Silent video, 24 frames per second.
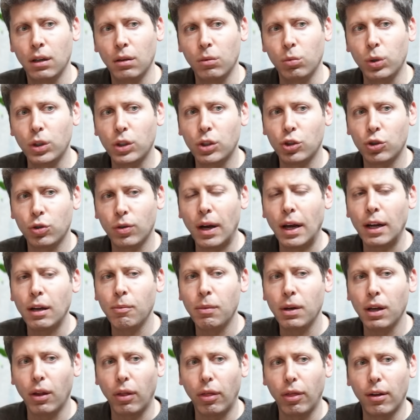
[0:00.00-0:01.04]
We try to
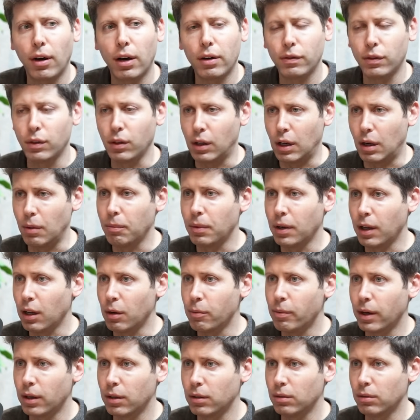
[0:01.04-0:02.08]
be a thoughtful company
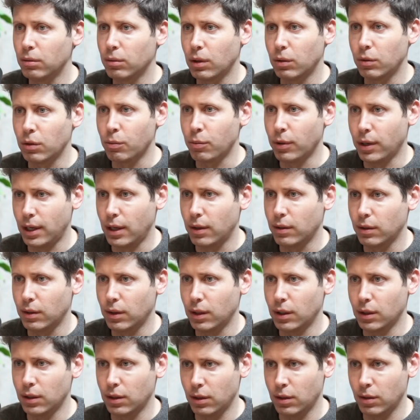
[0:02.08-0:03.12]
about what we put out
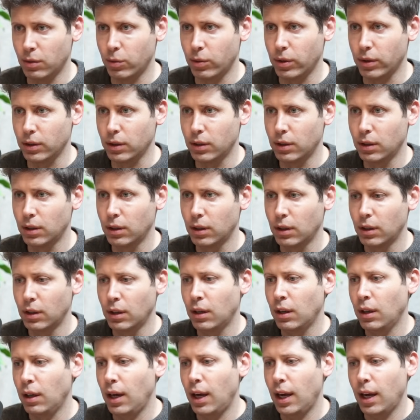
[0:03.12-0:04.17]
into the world,
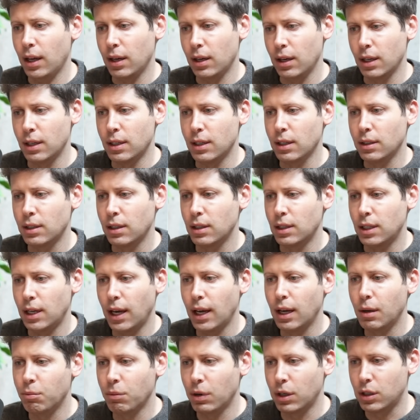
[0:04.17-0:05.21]
and it doesn't
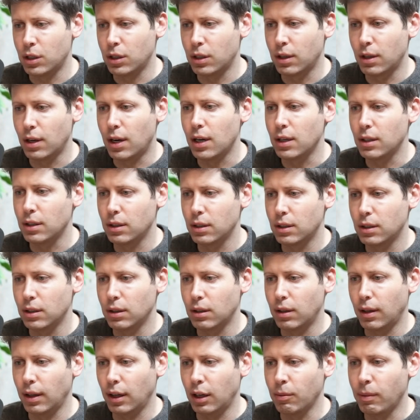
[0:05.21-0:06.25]
take much thought to
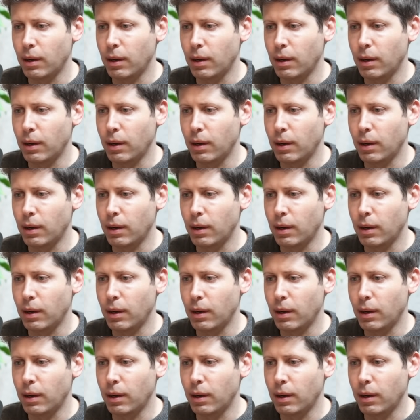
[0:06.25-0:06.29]
think